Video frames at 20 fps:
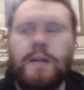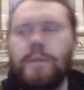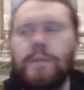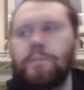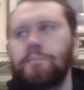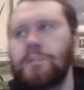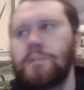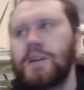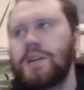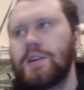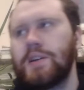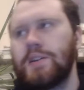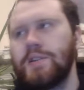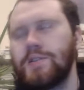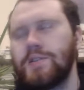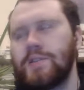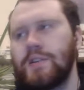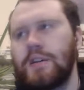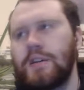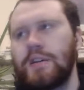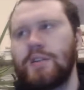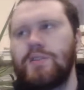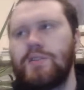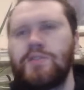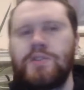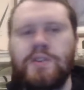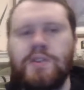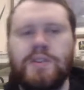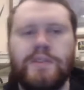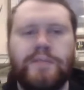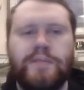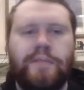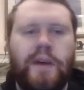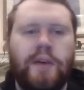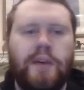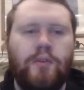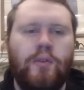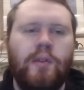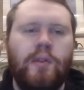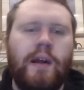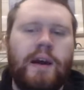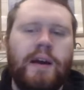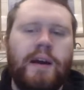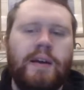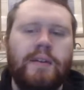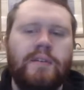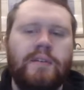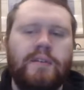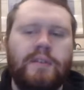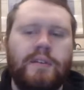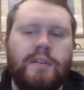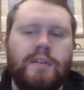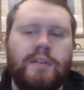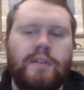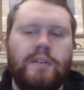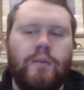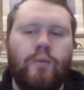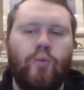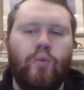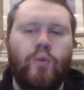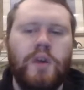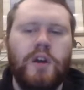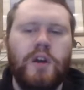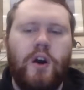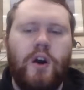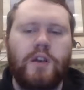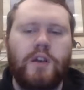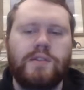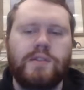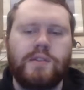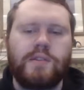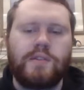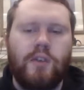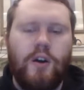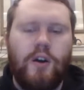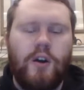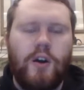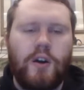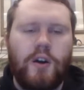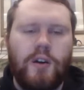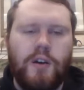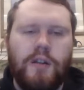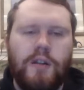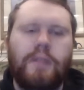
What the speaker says: because Jean's final line, "We ought to talk,"